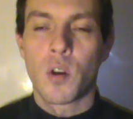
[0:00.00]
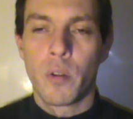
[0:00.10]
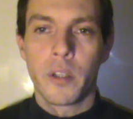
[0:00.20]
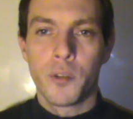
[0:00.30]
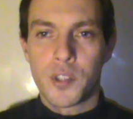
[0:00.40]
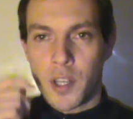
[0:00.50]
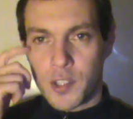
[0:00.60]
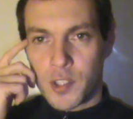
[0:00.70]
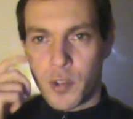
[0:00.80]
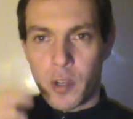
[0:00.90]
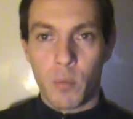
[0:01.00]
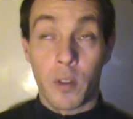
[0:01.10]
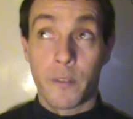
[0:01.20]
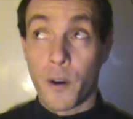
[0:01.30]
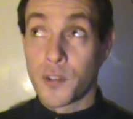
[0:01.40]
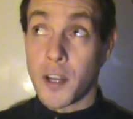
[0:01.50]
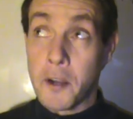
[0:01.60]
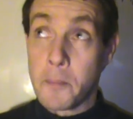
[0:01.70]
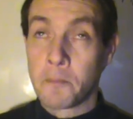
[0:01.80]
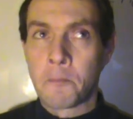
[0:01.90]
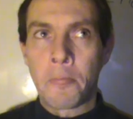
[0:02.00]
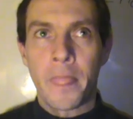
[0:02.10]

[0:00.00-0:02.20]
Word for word: Holy Hallucinations 31 the first time